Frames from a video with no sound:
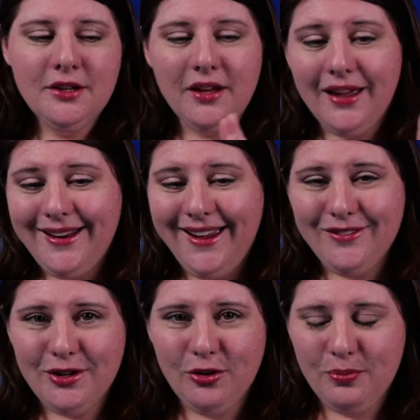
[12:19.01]
And I haven't
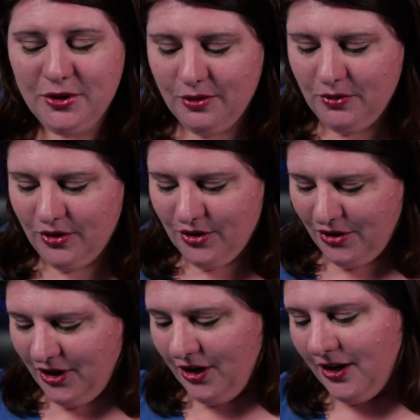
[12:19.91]
opened up the third
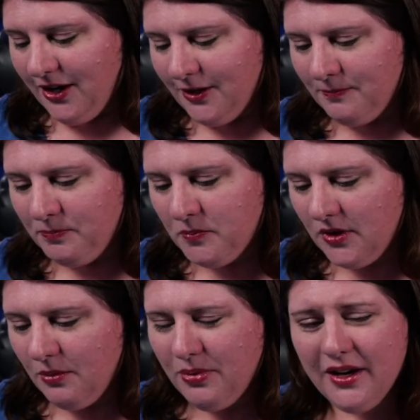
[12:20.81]
area,
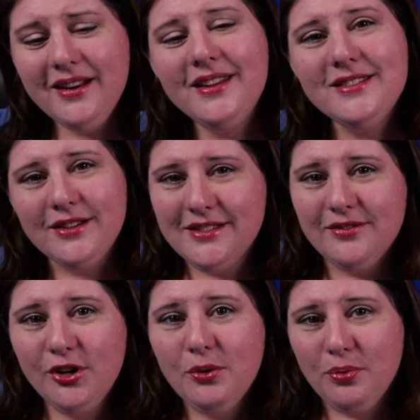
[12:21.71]
but it's a
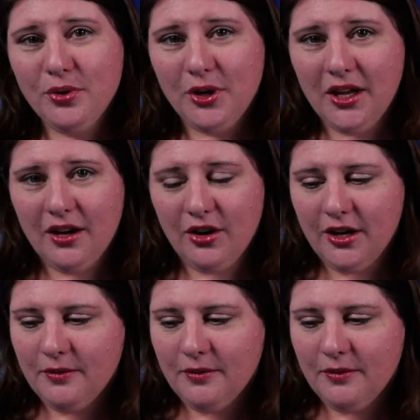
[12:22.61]
very pretty area.